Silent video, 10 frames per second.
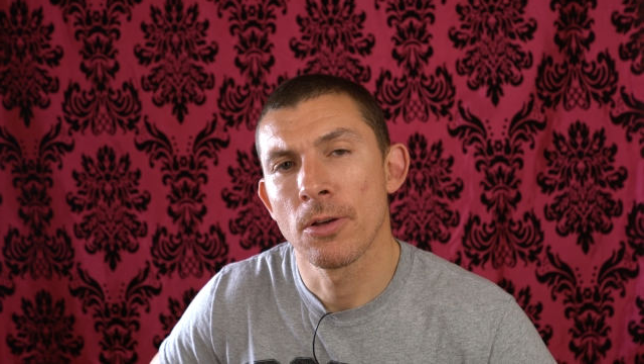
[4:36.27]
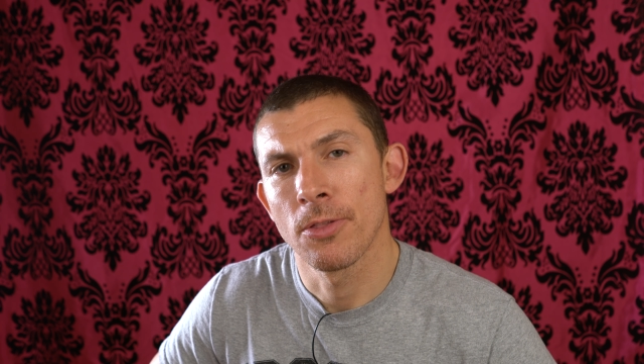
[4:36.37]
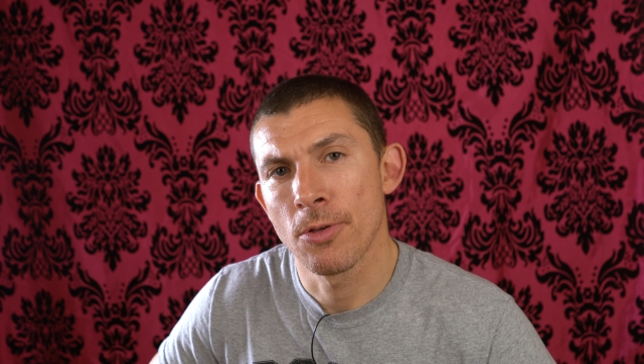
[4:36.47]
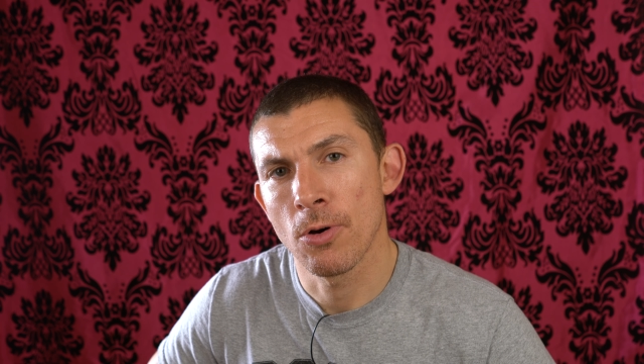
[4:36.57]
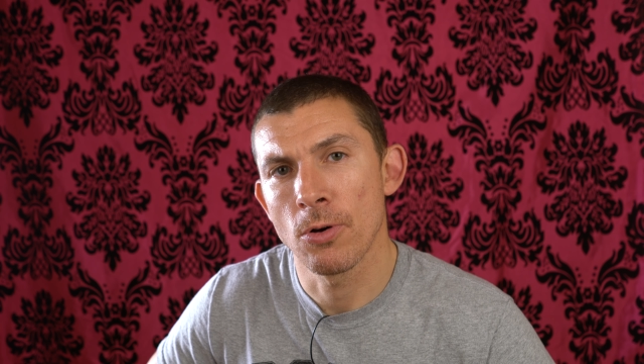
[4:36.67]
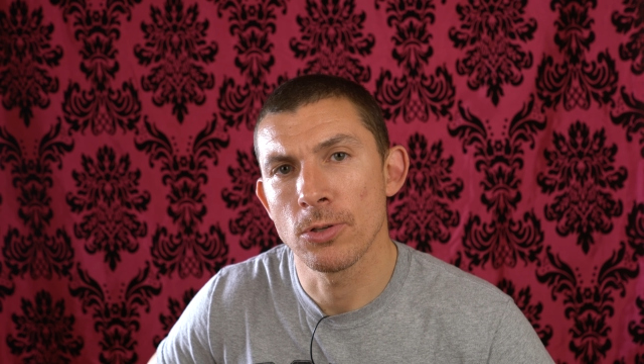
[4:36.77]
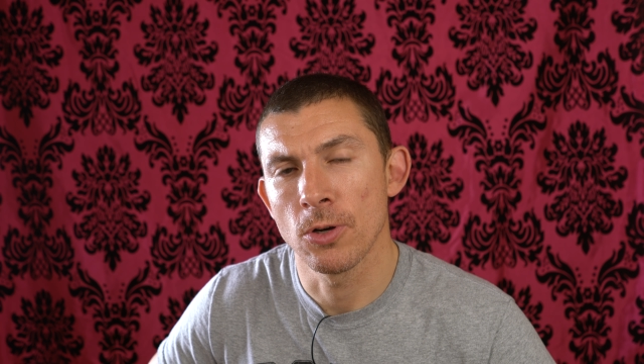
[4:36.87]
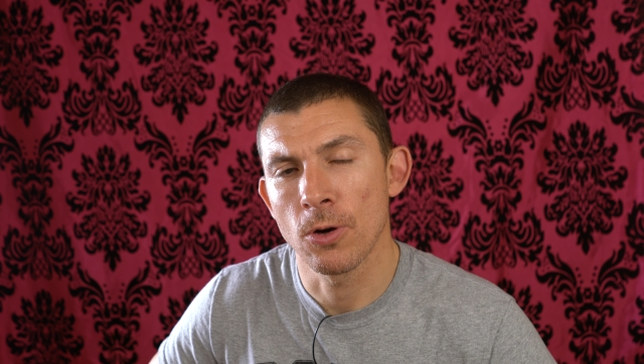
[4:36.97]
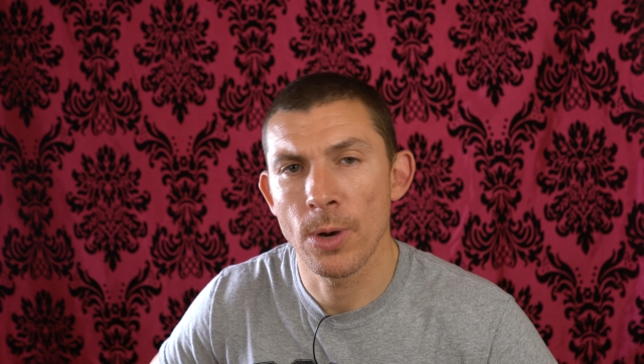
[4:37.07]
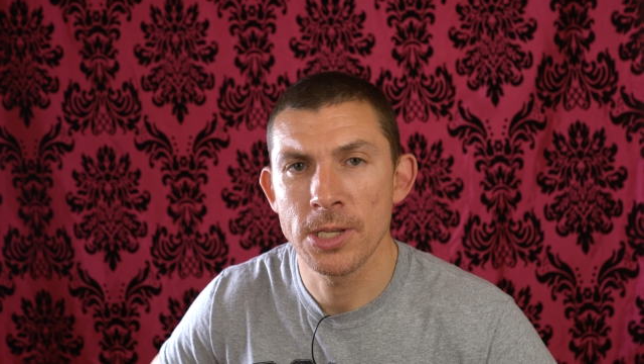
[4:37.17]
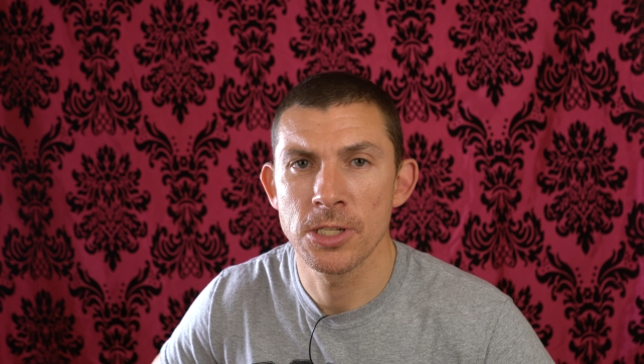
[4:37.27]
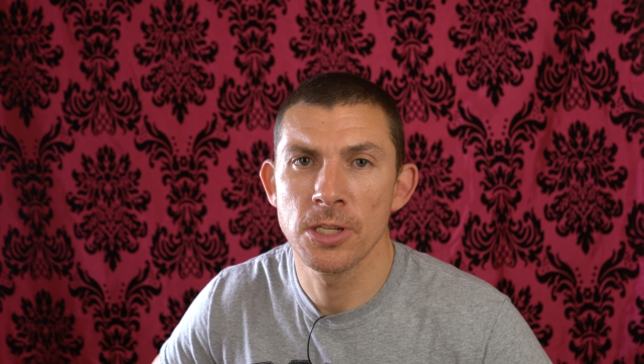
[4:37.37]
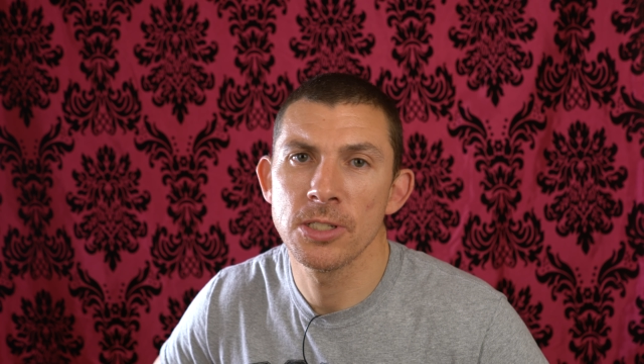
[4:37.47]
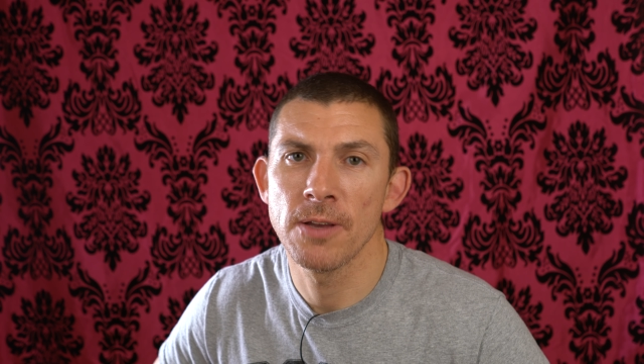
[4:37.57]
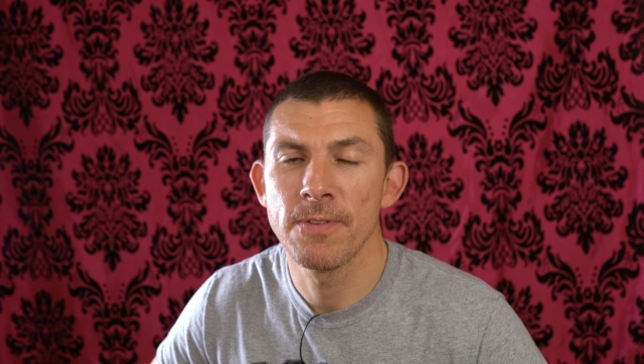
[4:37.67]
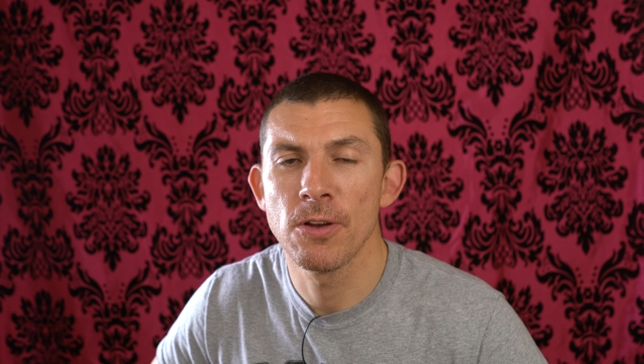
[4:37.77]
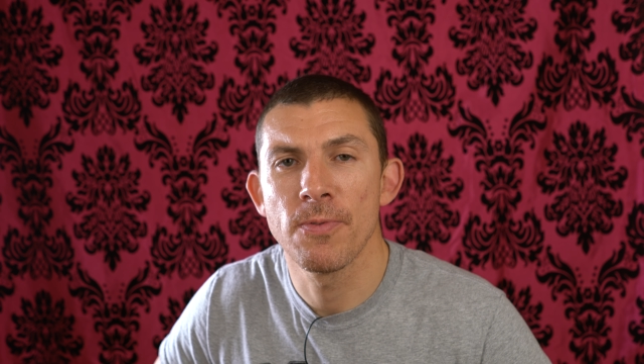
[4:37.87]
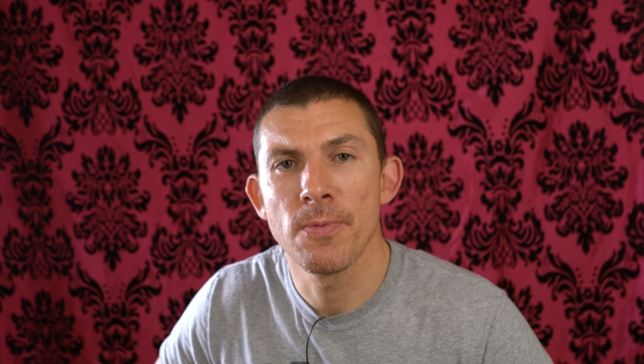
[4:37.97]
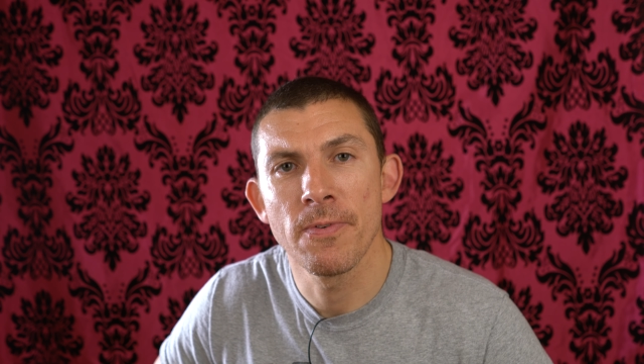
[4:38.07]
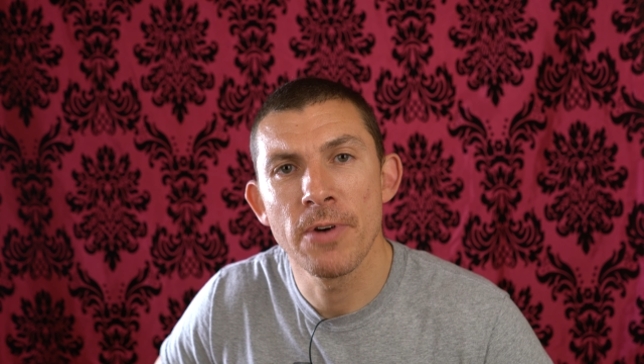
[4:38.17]
thoughts or questions, then feel
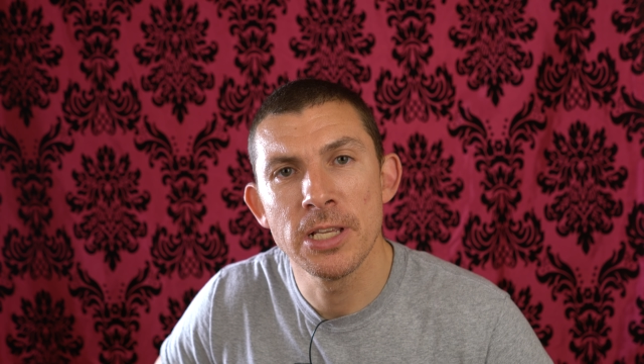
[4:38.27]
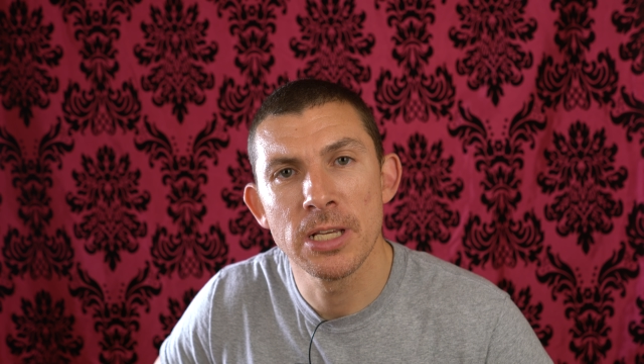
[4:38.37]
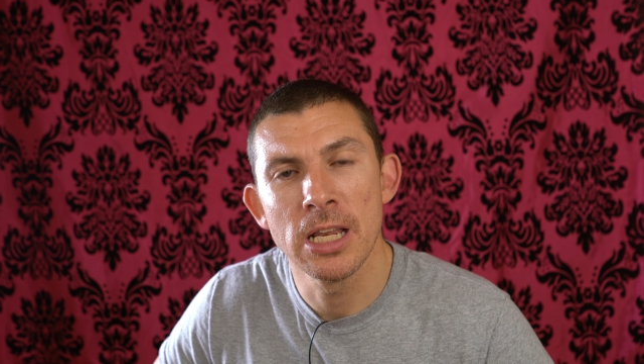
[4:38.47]
free to